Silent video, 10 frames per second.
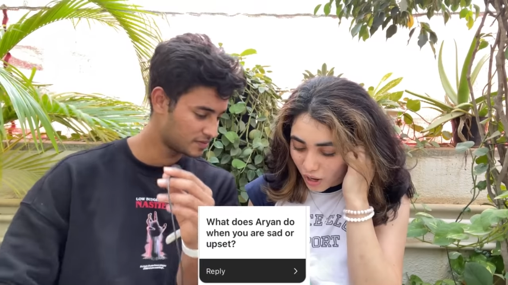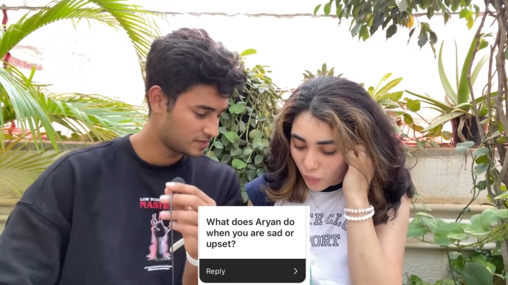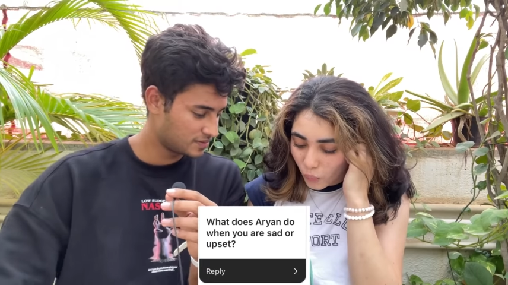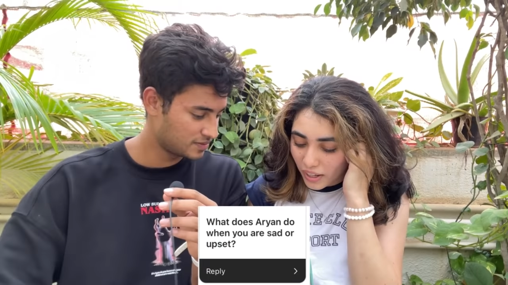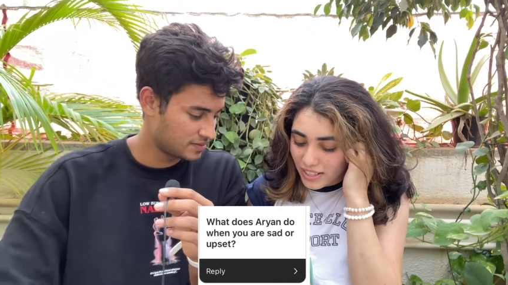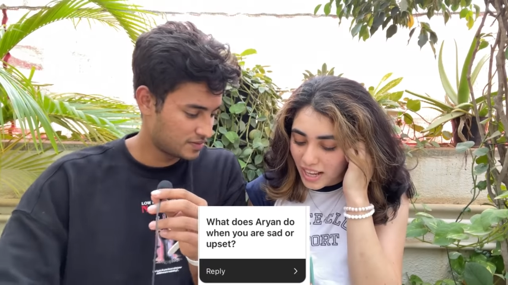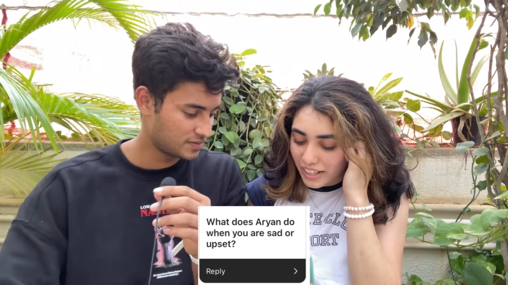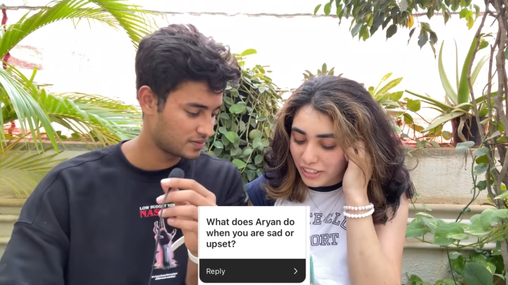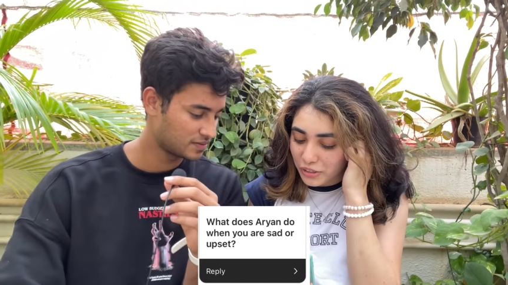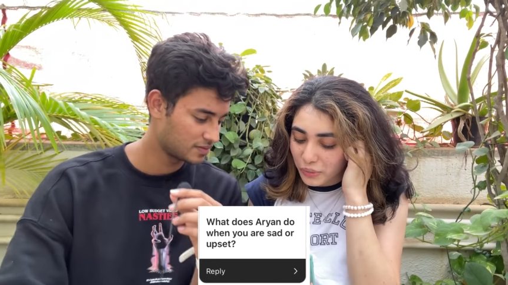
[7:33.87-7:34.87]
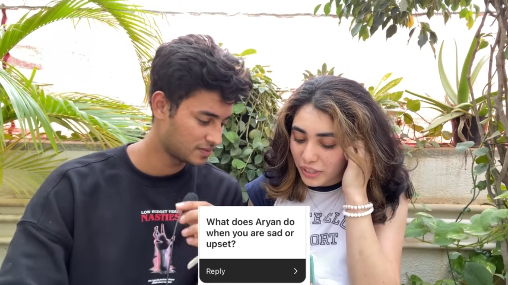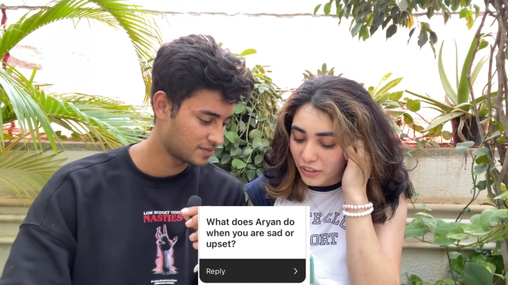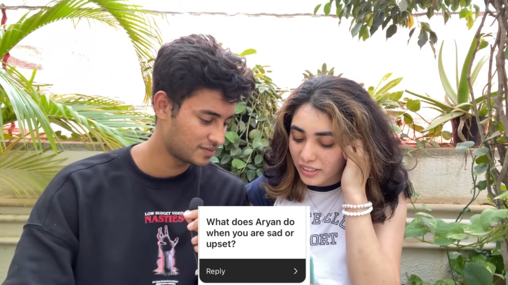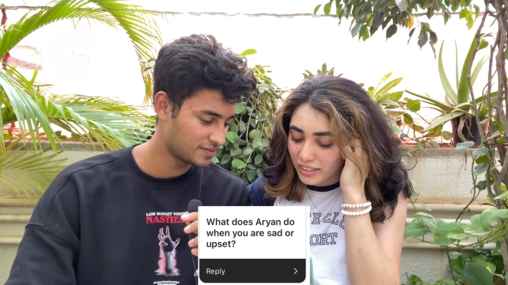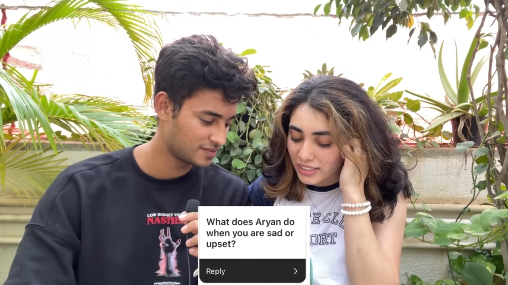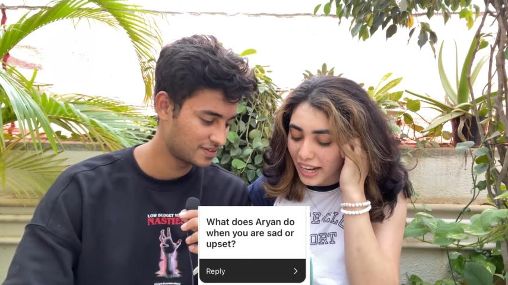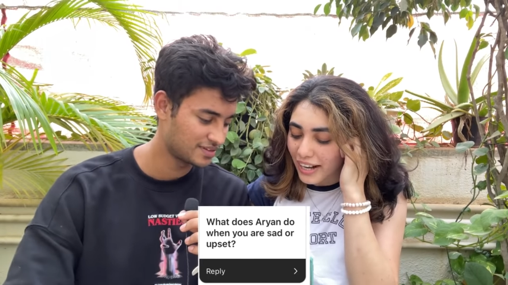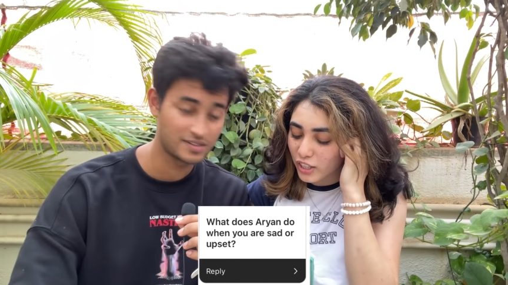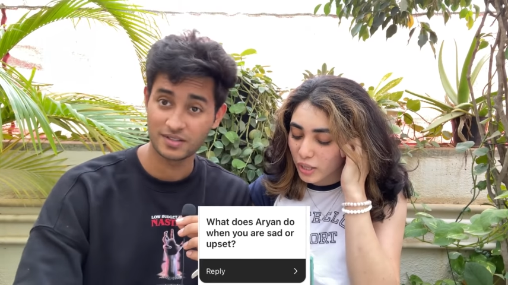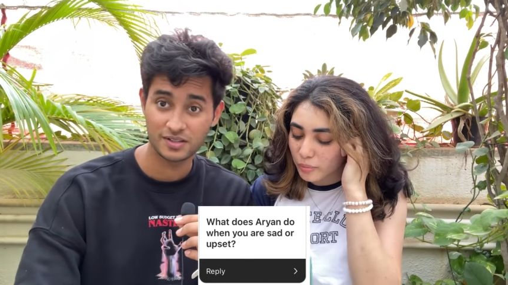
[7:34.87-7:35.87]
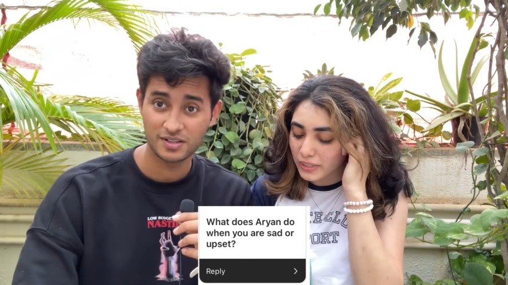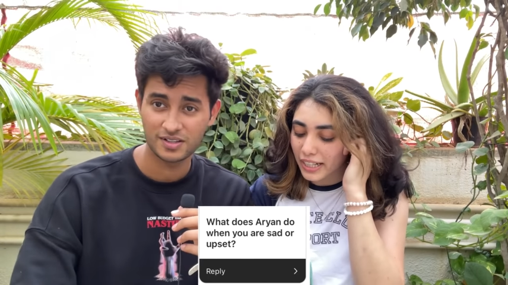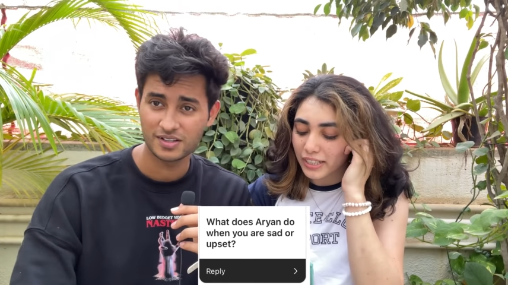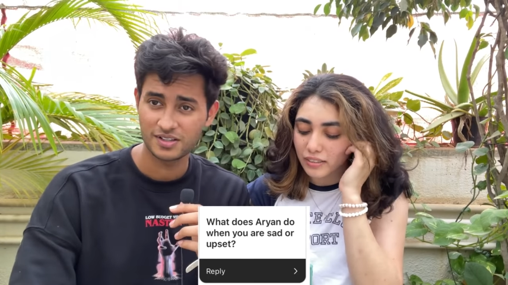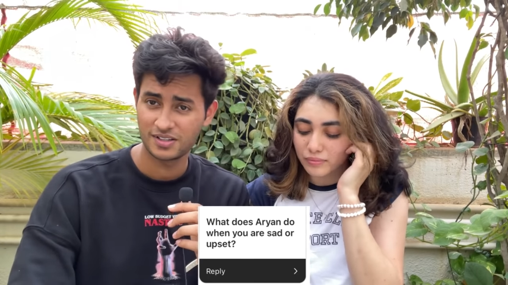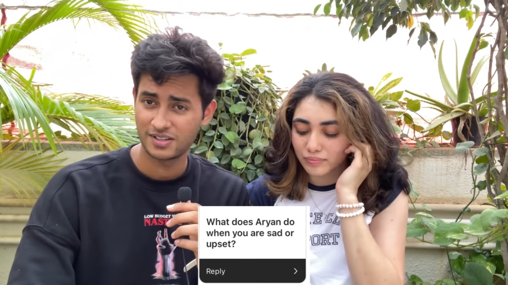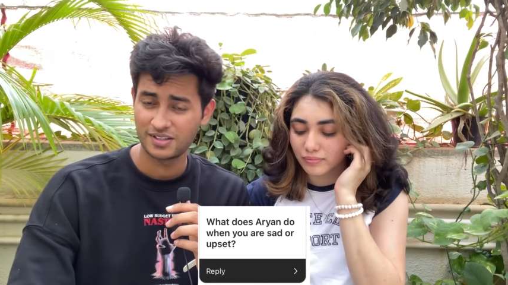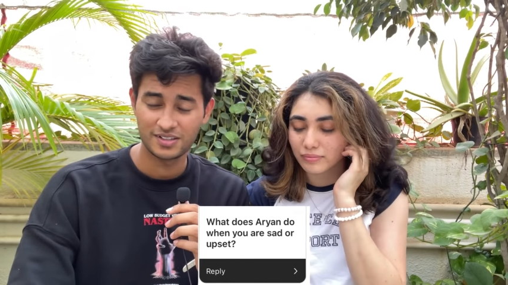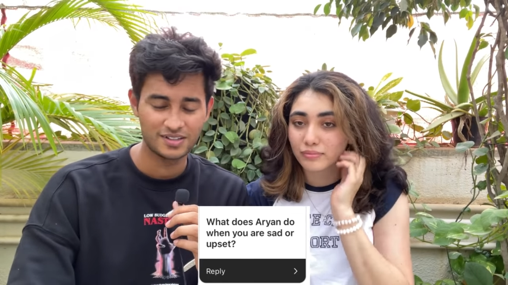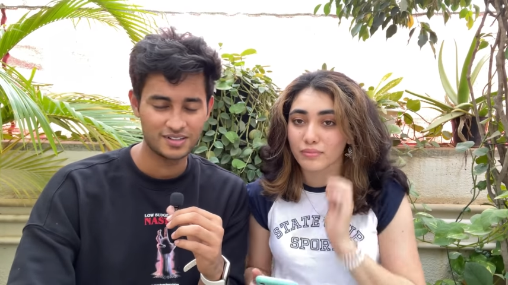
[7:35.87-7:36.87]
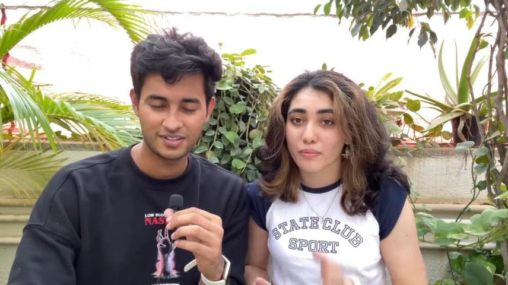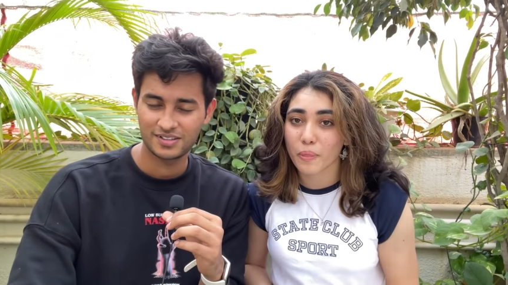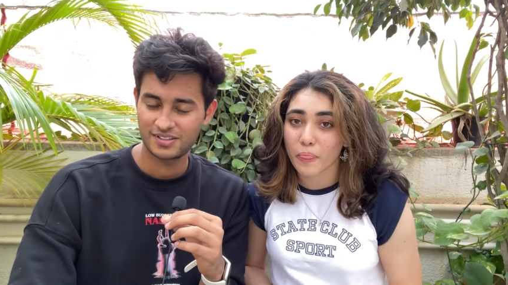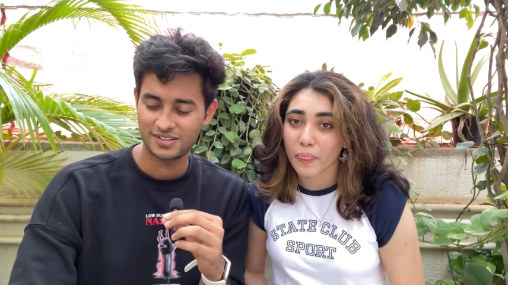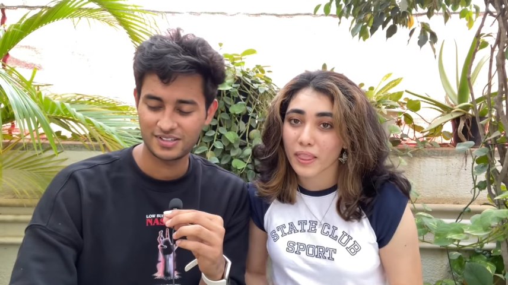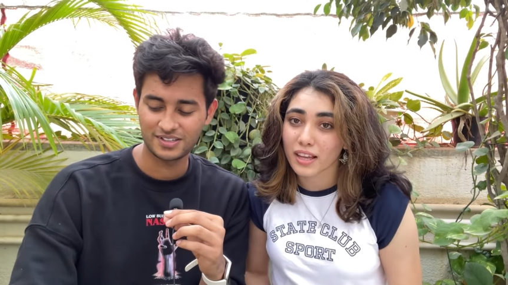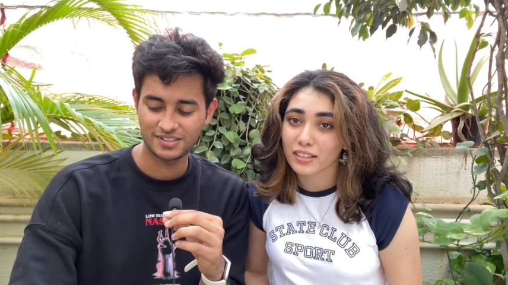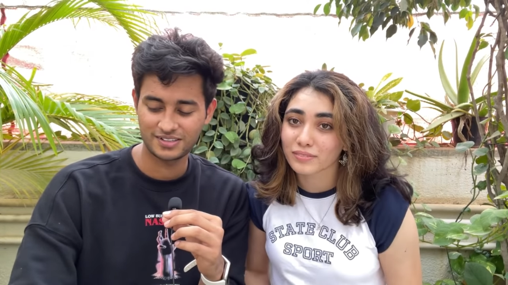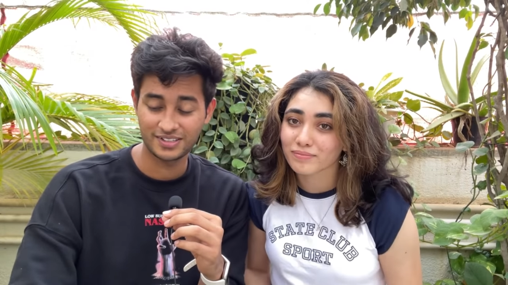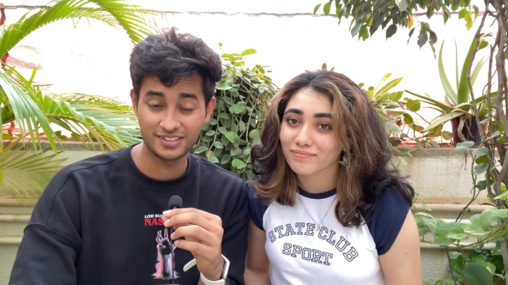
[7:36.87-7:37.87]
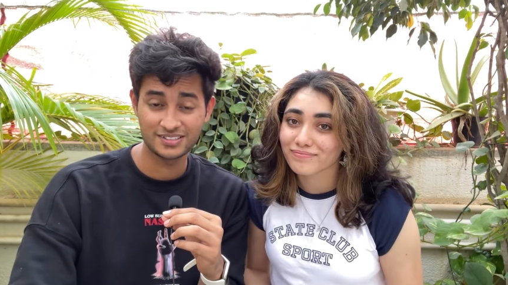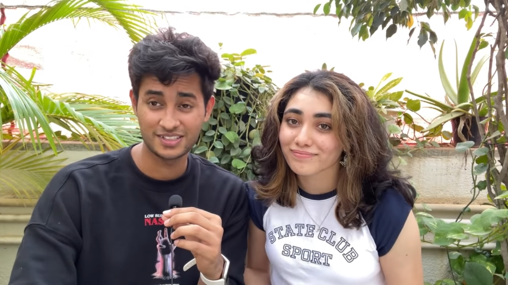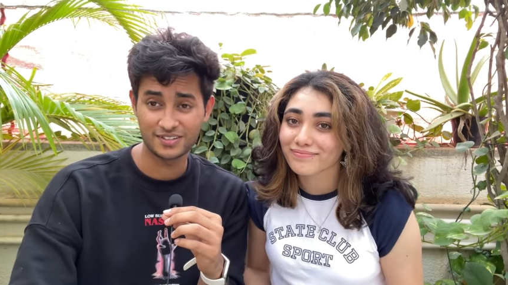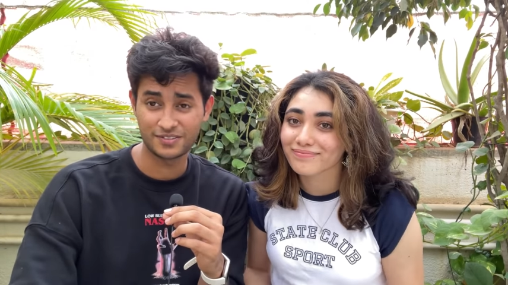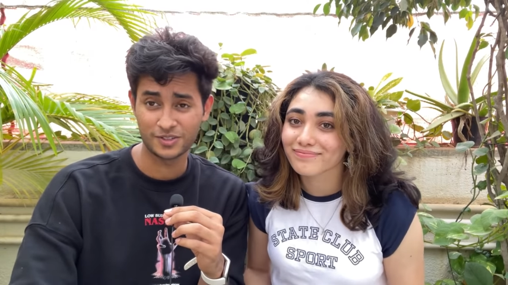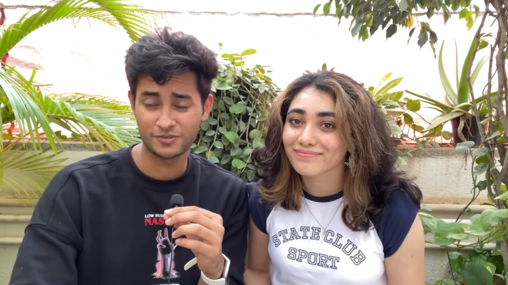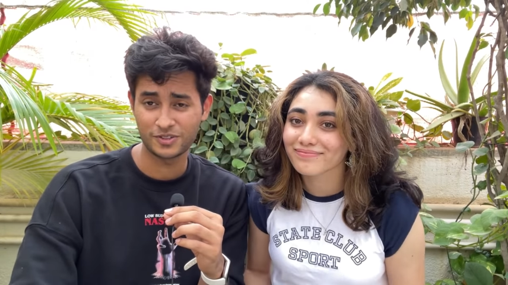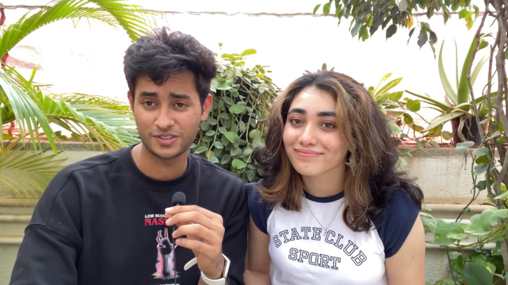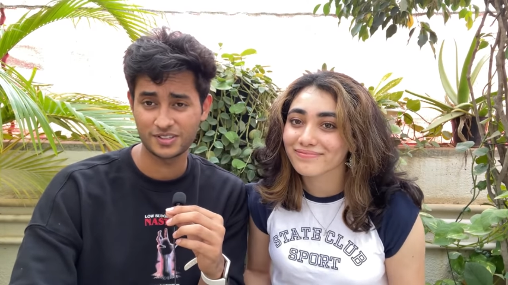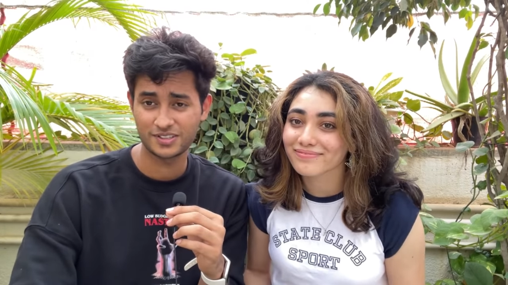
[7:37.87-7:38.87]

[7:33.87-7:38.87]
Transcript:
Speaker 1: What does Aryan do when you're sad or upset?
Speaker 2: Huh, things that I've done for her.